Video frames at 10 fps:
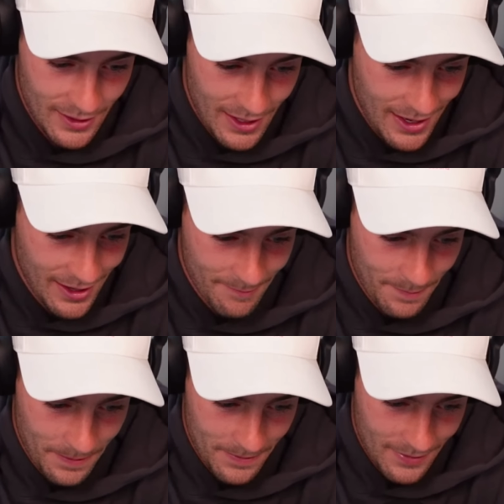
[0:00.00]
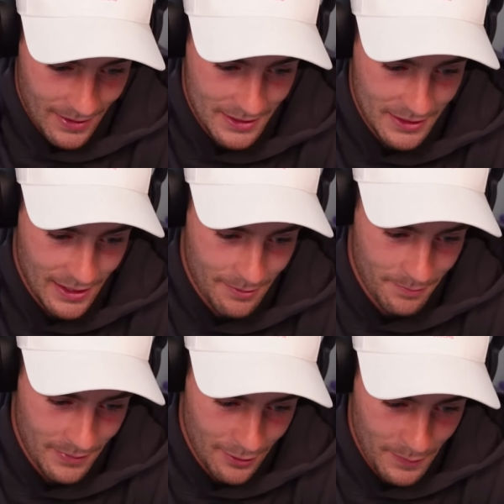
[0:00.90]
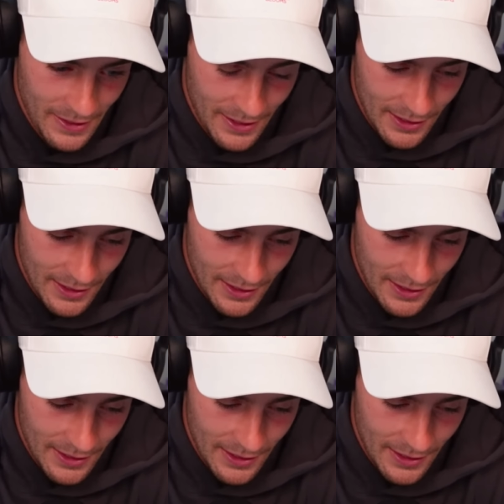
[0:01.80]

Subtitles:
it'd be a